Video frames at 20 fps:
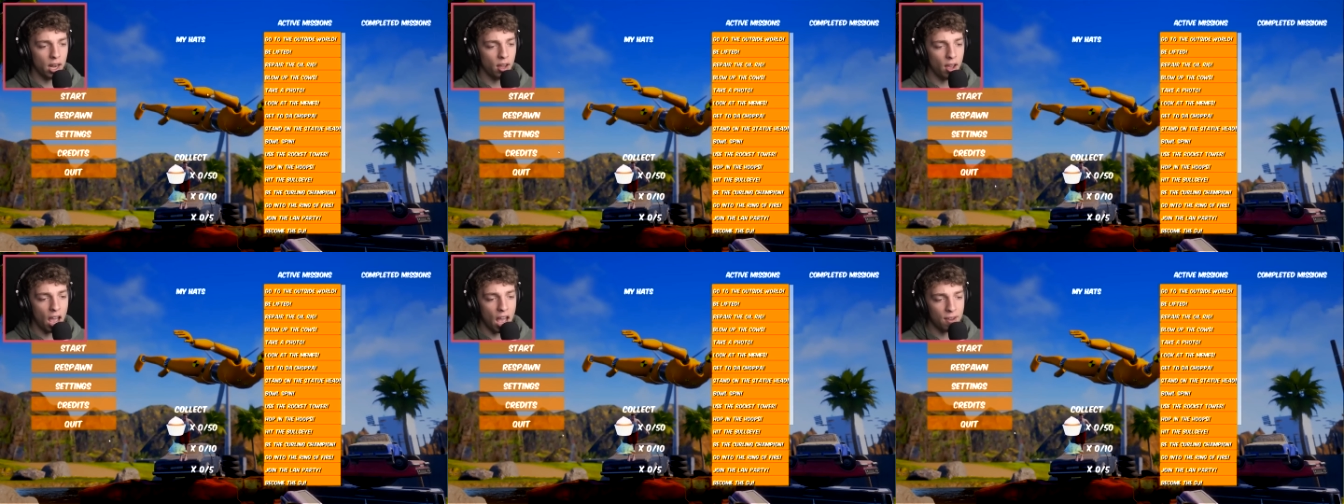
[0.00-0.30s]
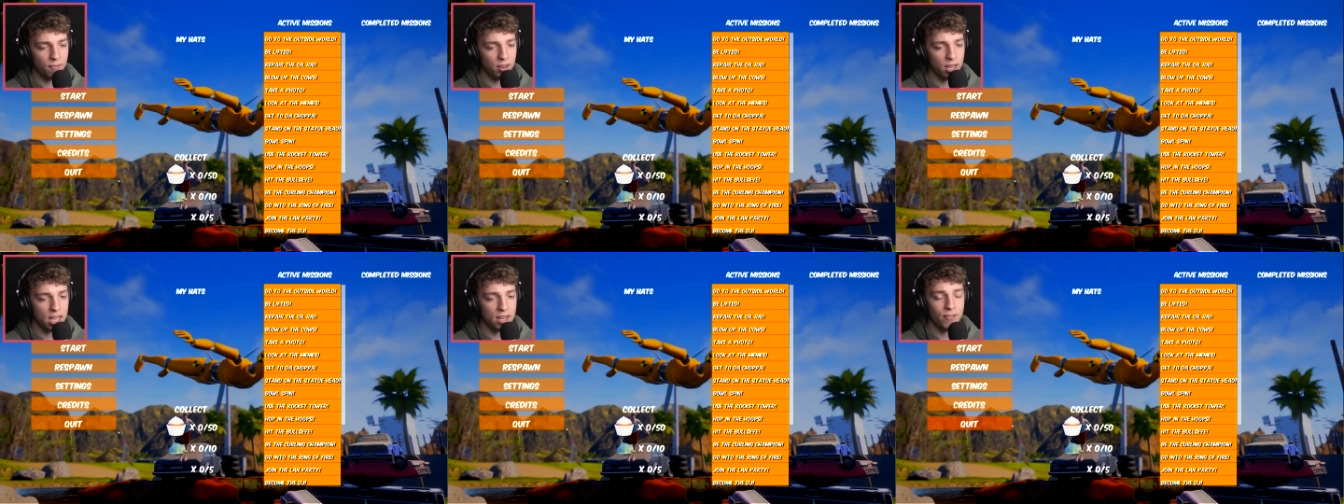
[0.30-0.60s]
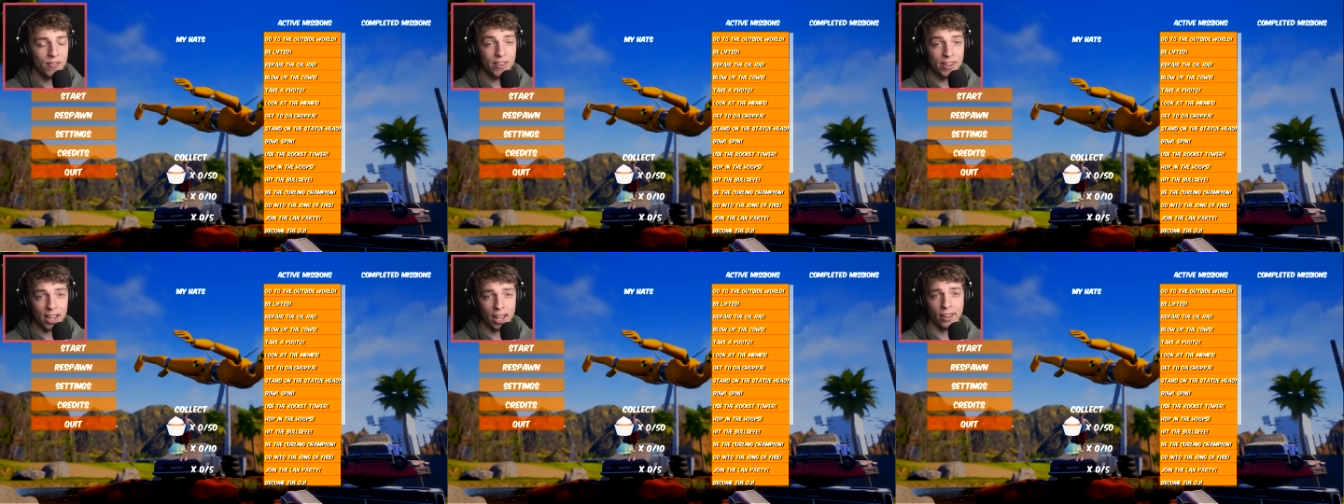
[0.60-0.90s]
and I haven't
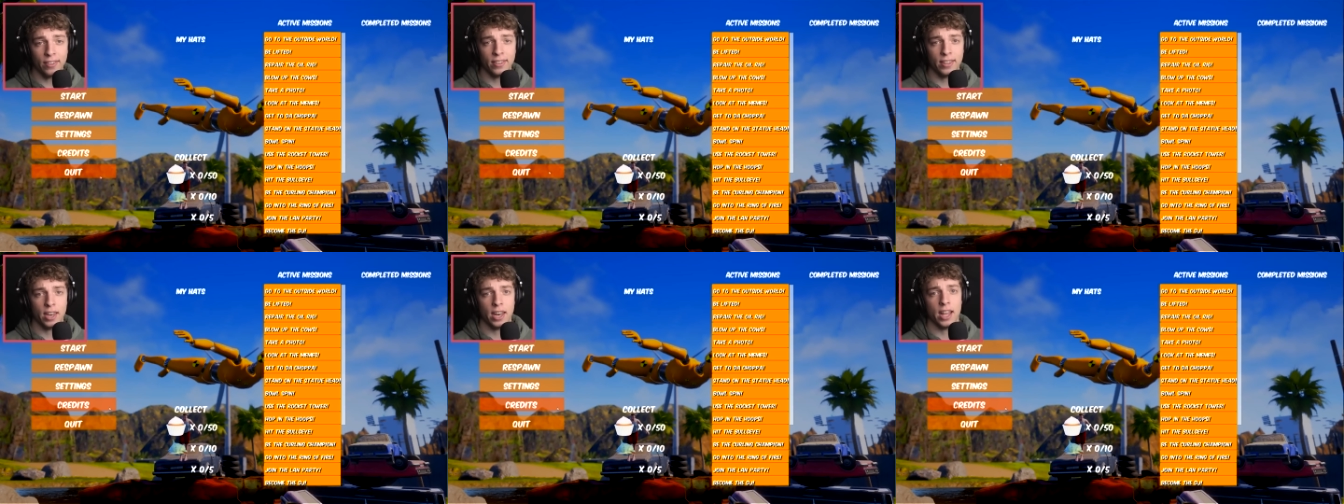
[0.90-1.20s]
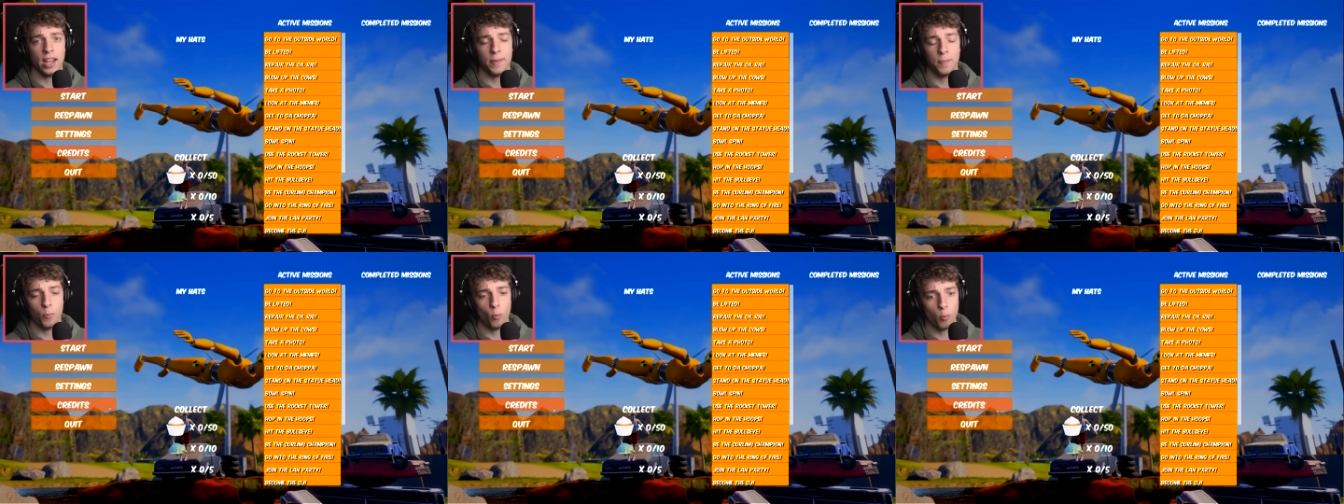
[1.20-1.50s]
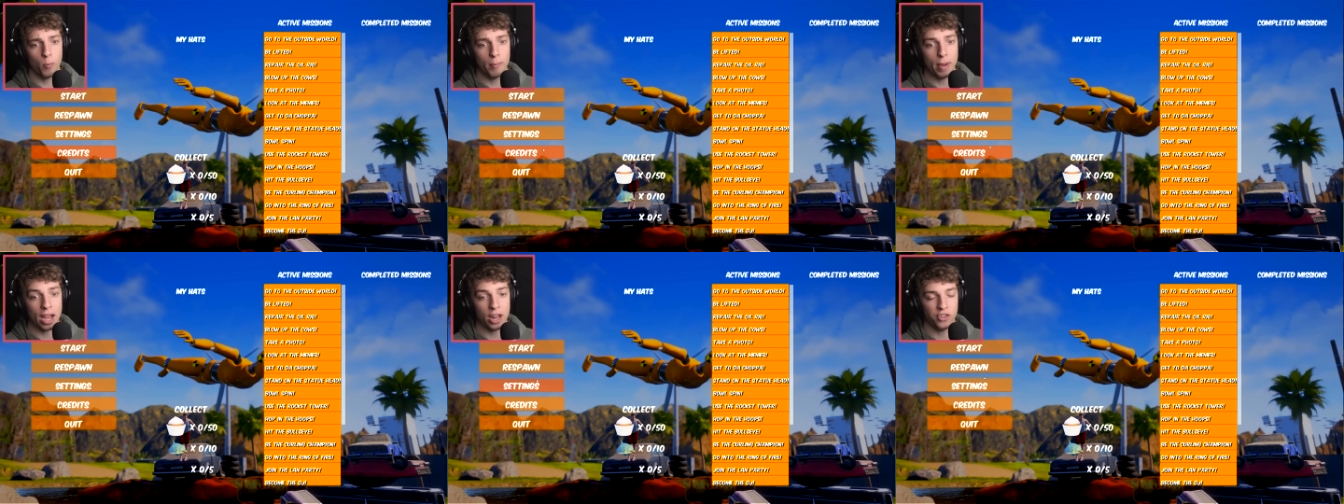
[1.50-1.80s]
even tested it.
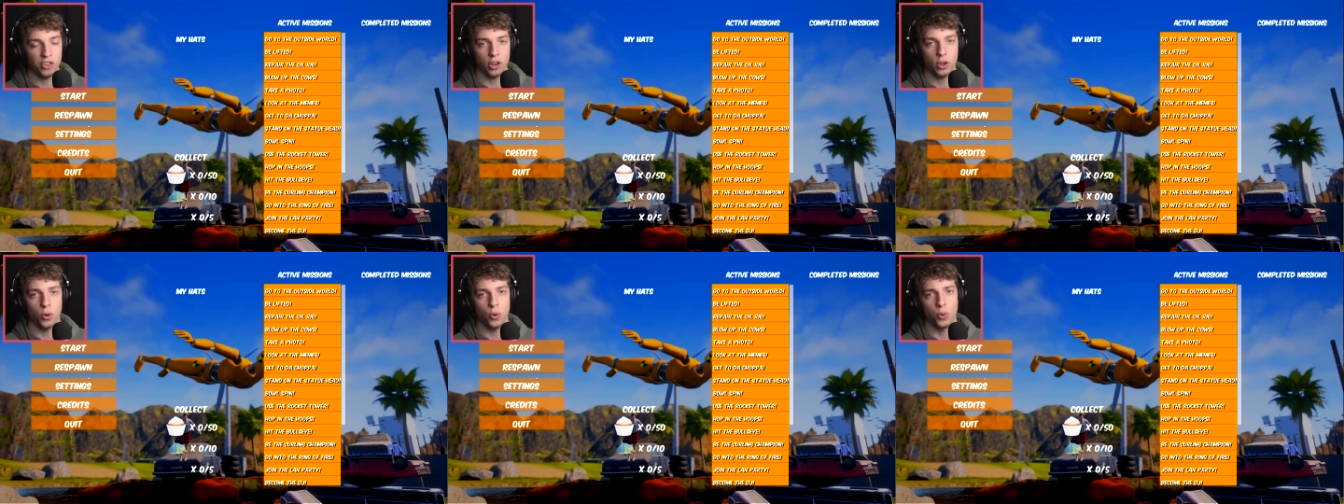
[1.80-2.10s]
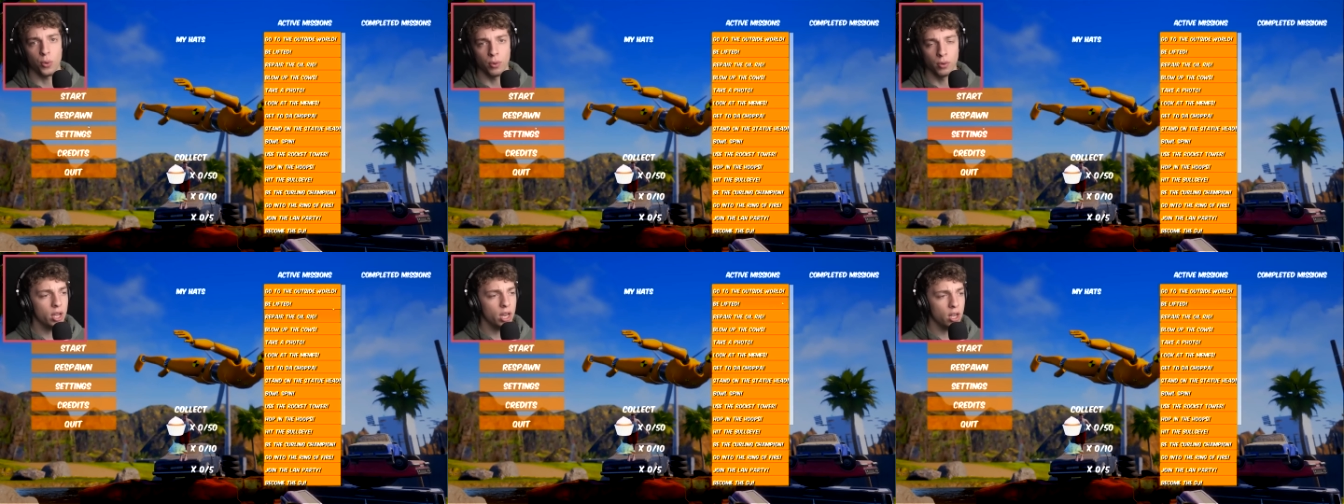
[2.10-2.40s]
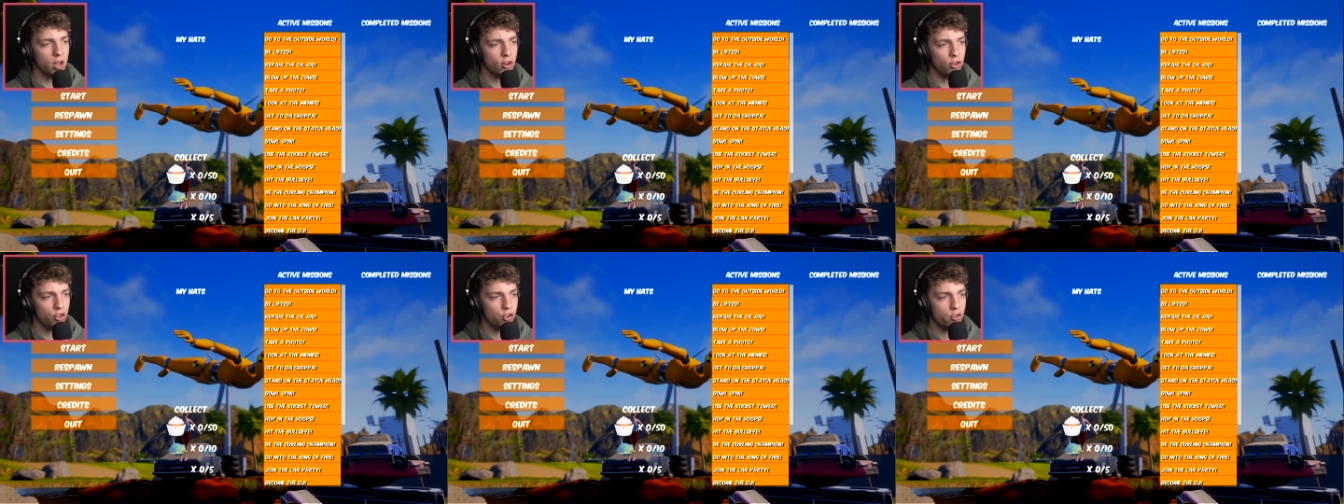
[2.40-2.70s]
Magical. We're
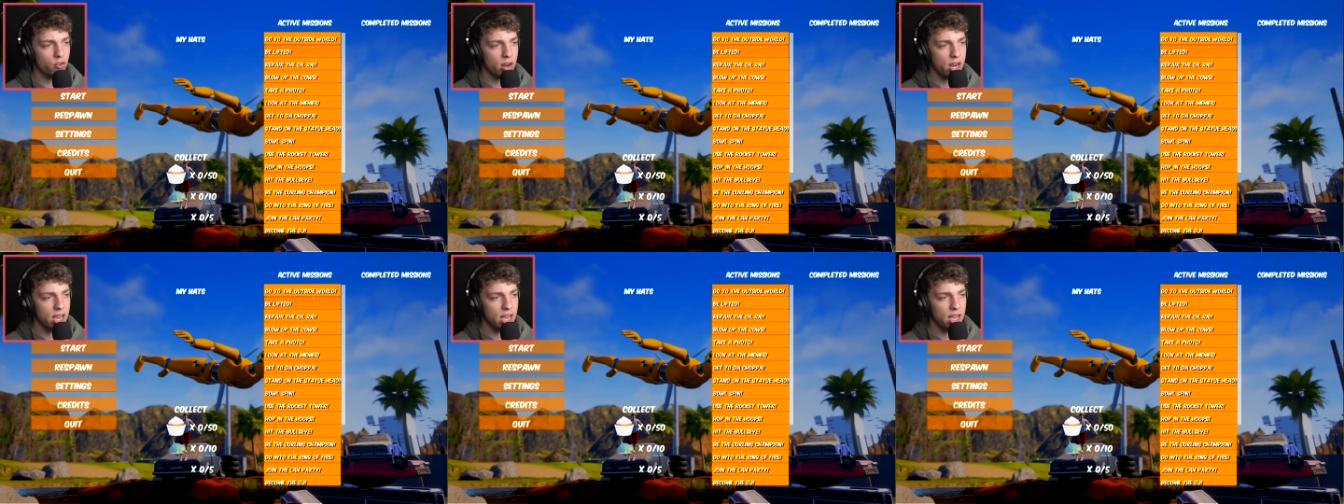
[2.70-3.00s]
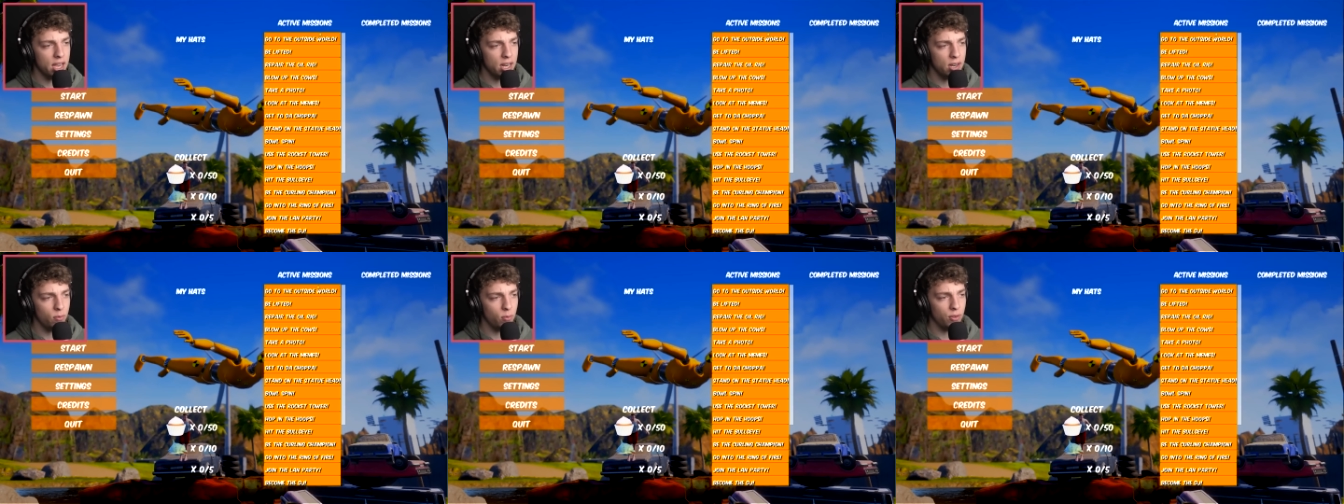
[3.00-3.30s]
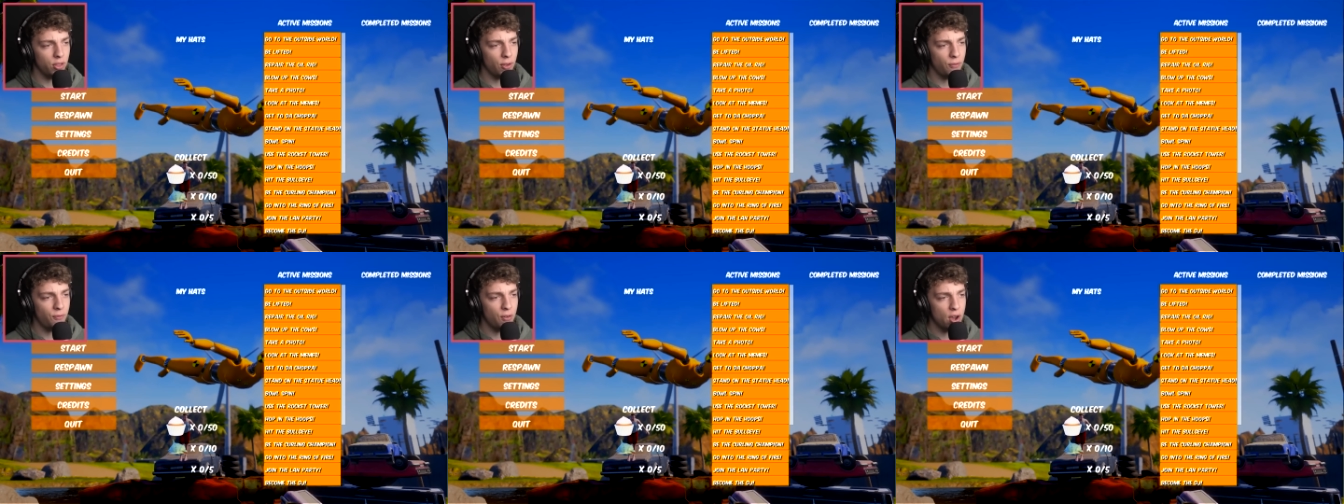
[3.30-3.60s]
gonna go straight in with the